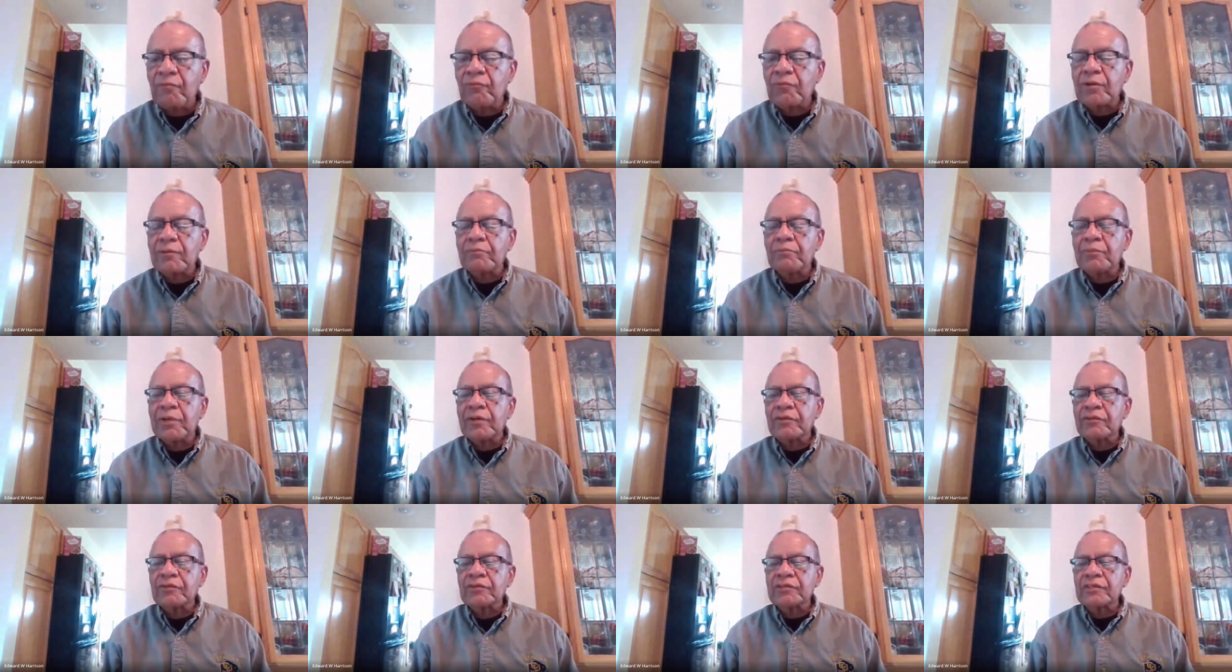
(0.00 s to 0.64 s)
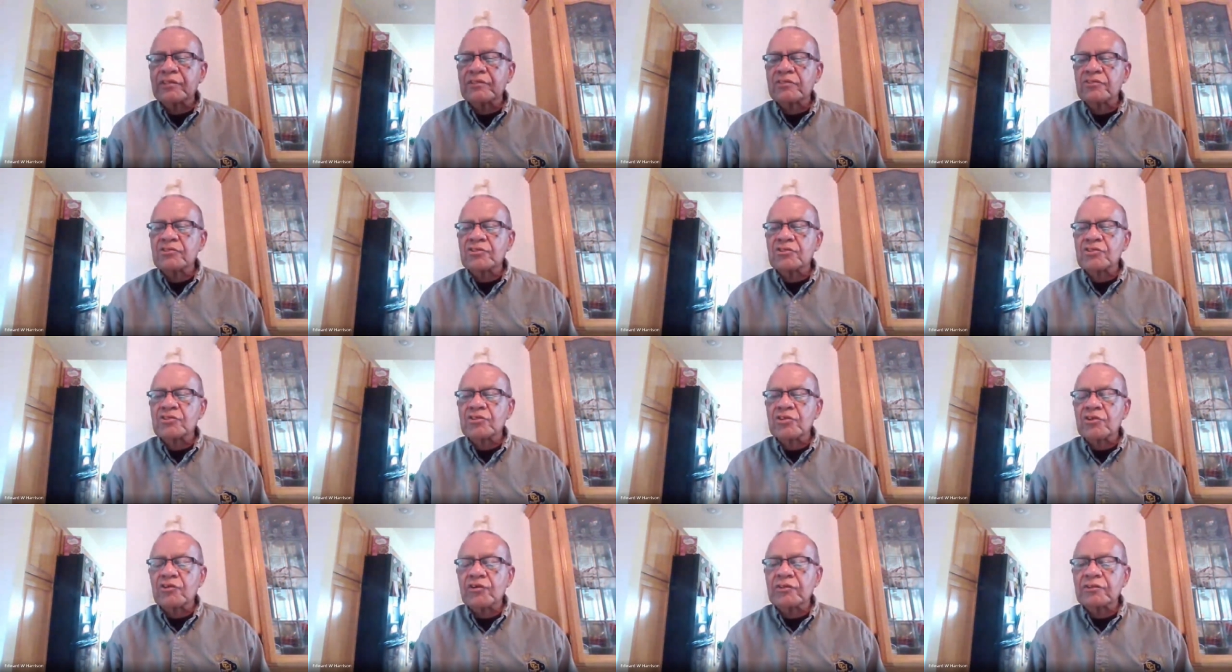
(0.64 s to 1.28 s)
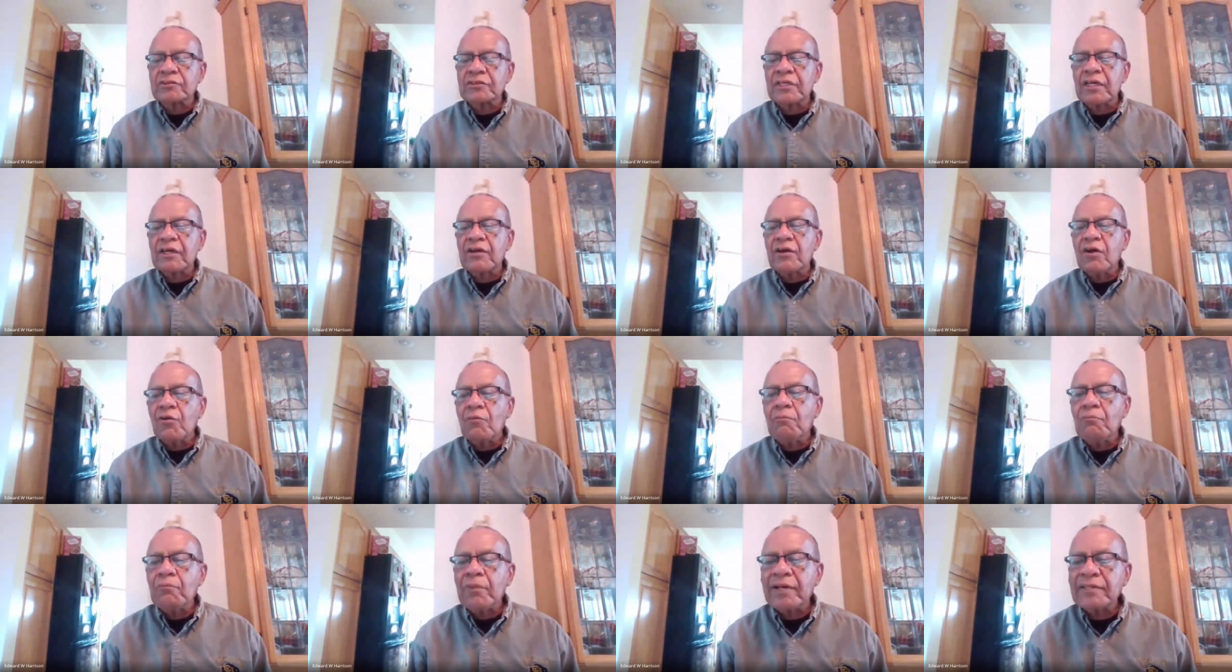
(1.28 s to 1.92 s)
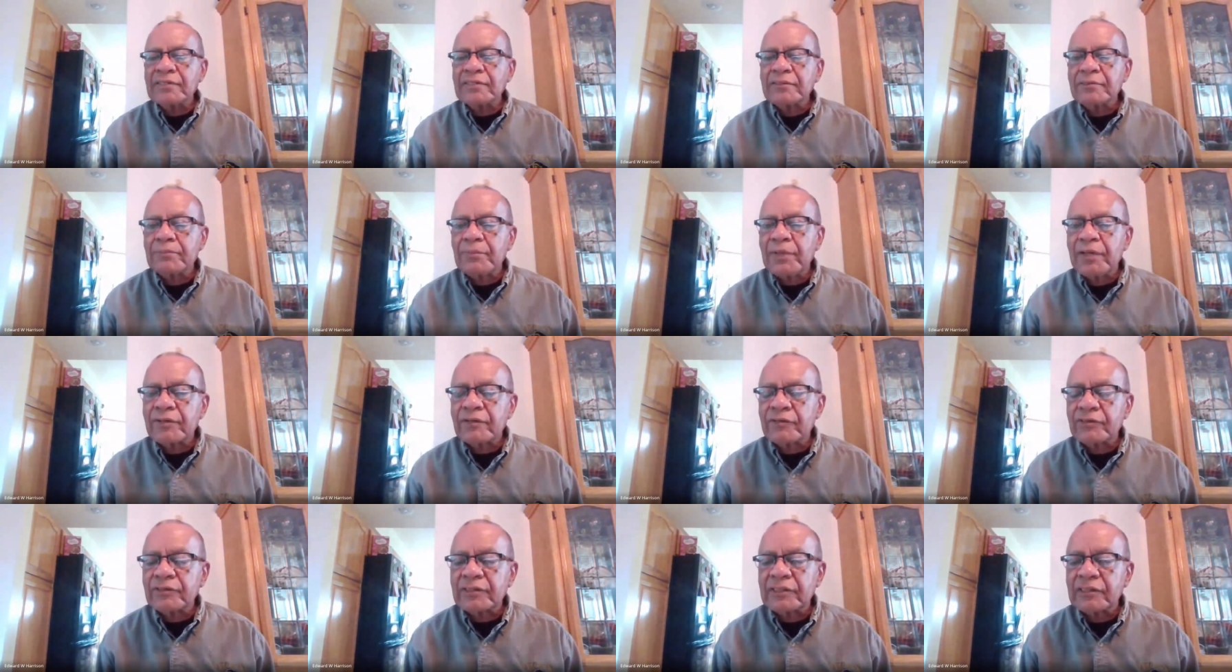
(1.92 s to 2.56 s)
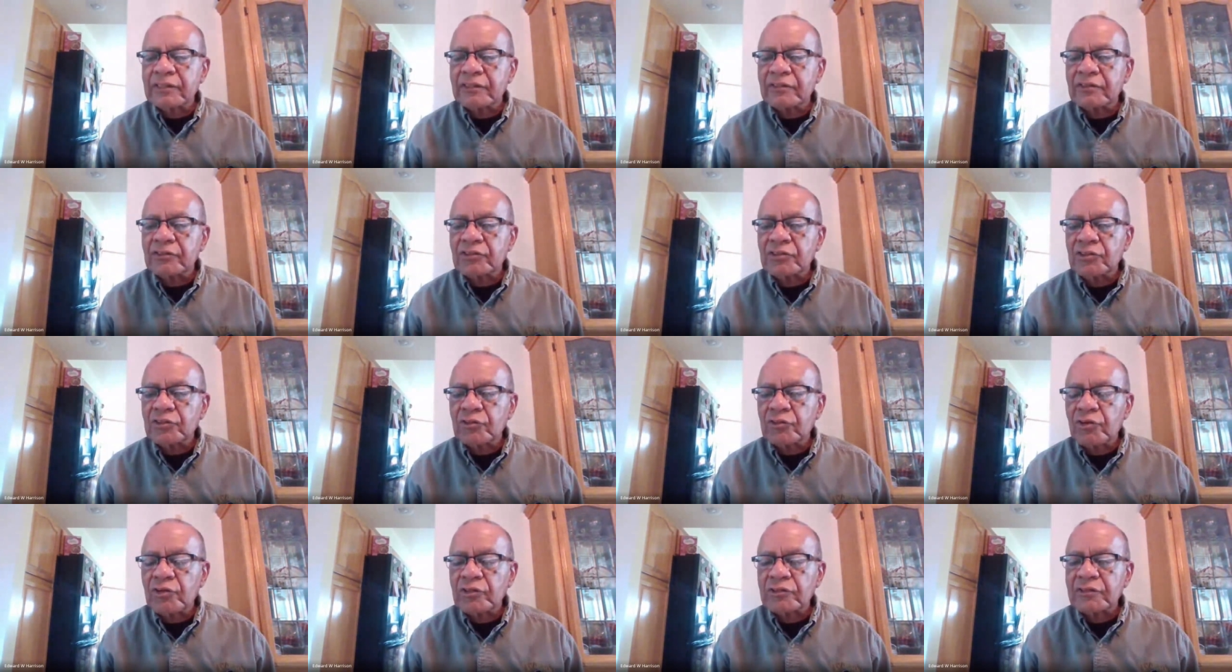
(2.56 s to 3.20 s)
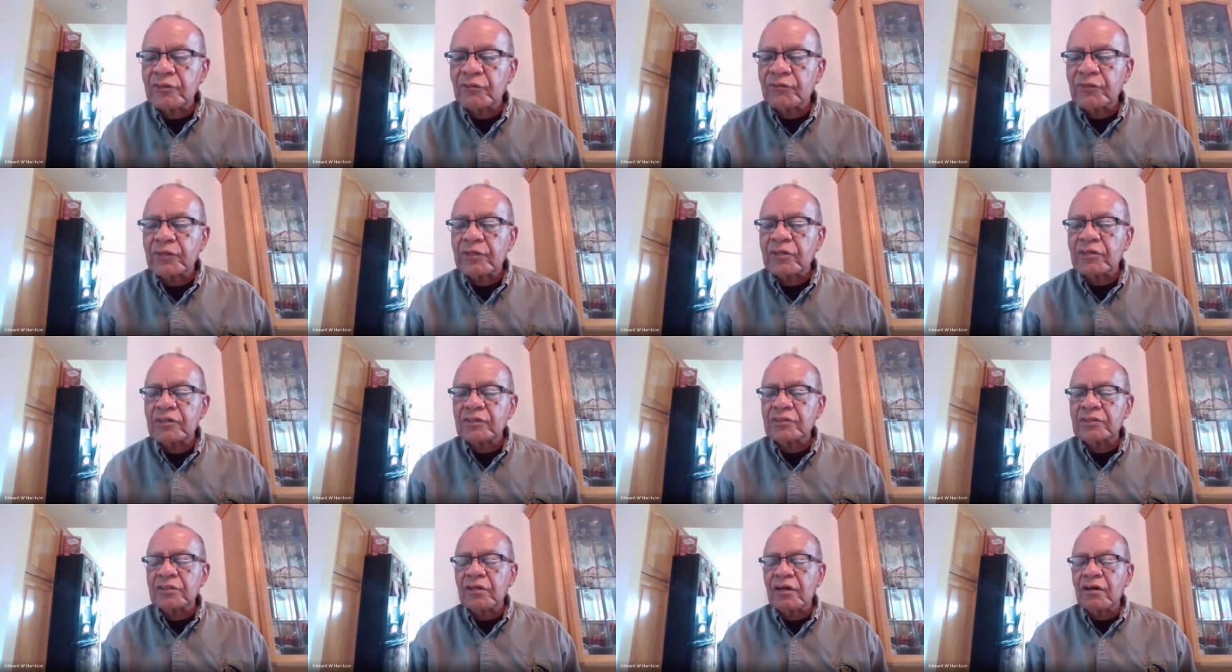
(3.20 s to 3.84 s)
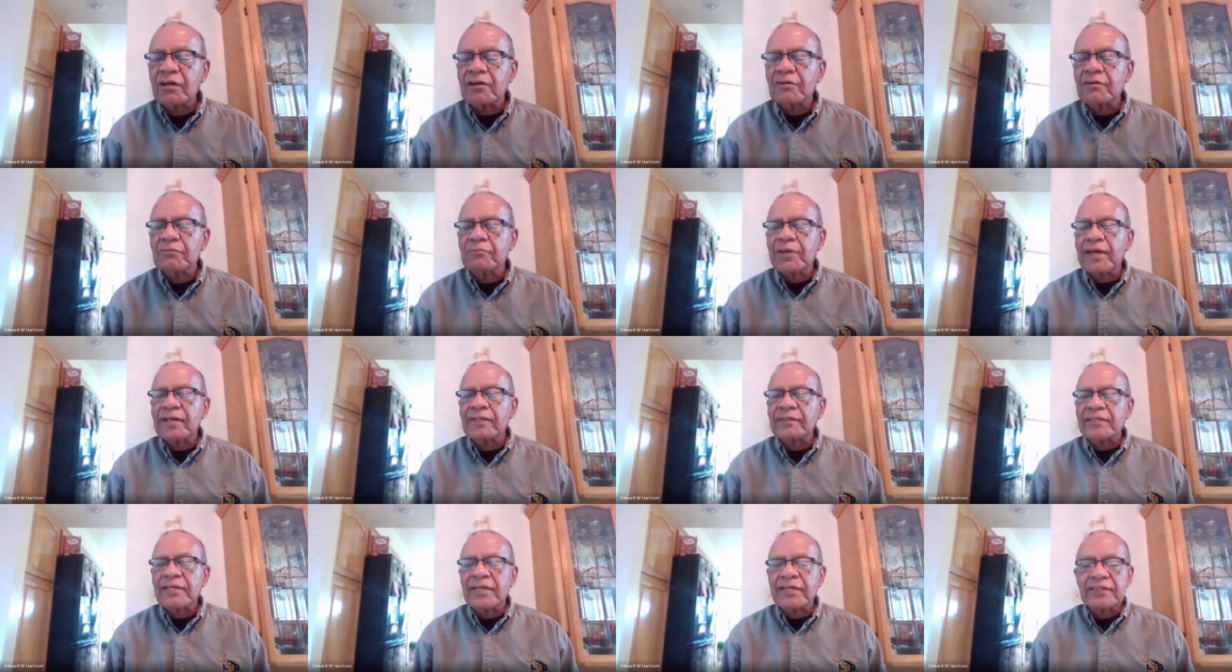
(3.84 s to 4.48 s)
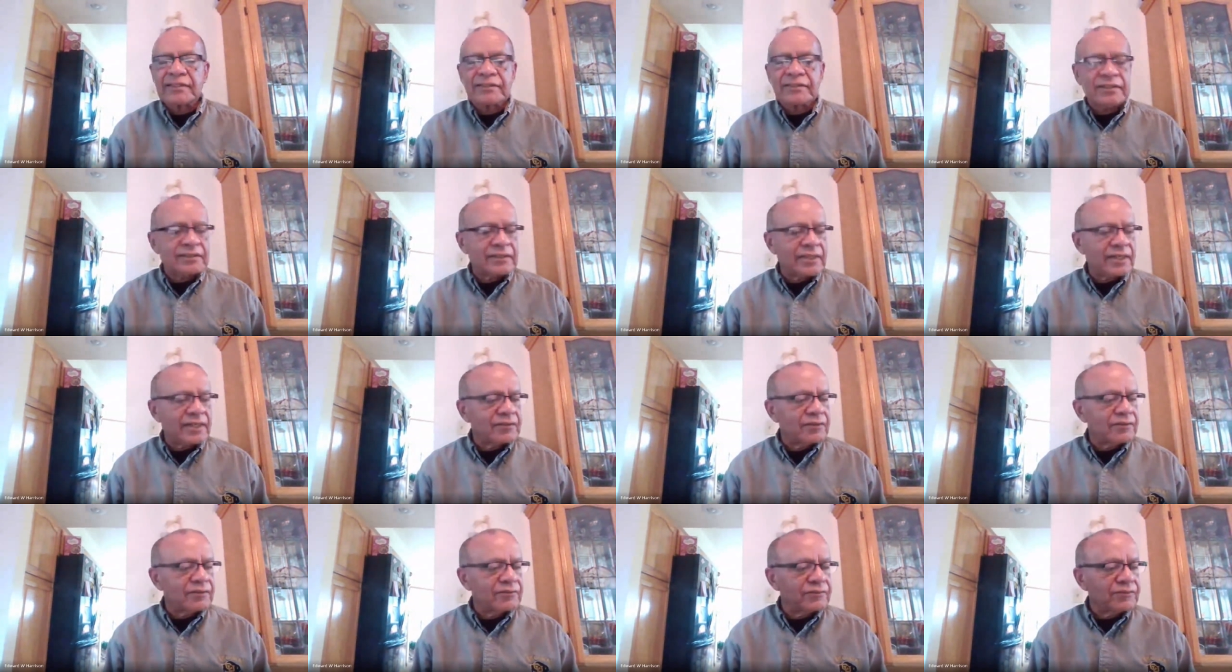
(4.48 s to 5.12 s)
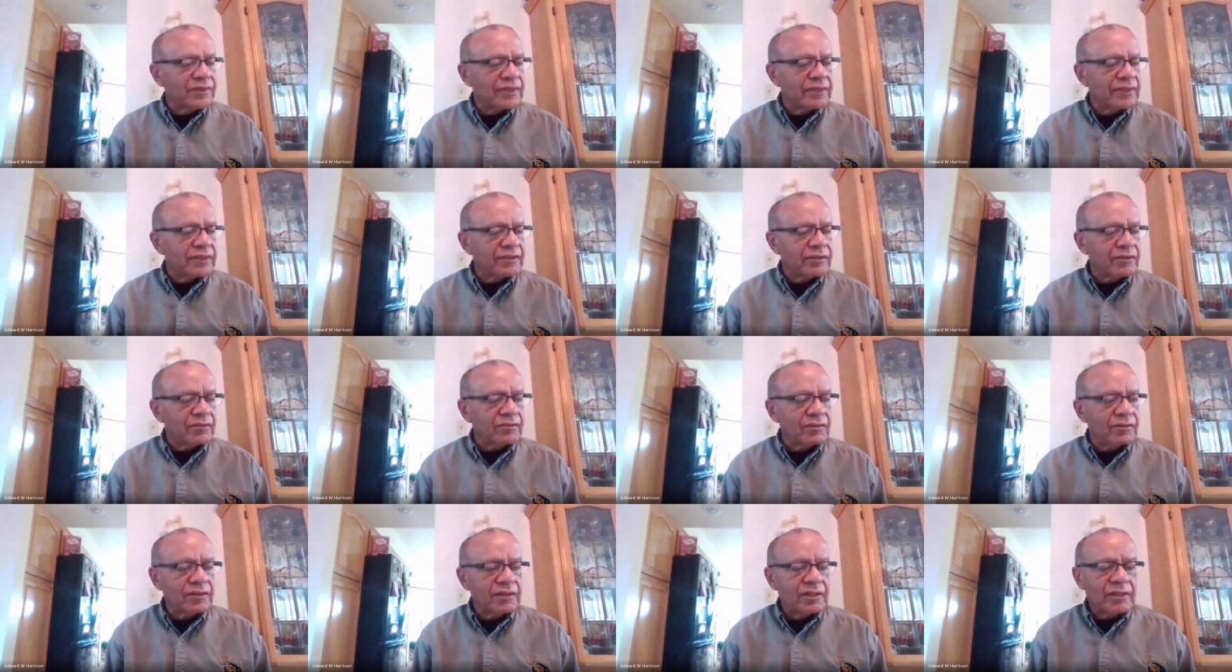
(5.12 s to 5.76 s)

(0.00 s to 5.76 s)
We're better than insurance, much better than insurance. And we're going to talk about that in another video.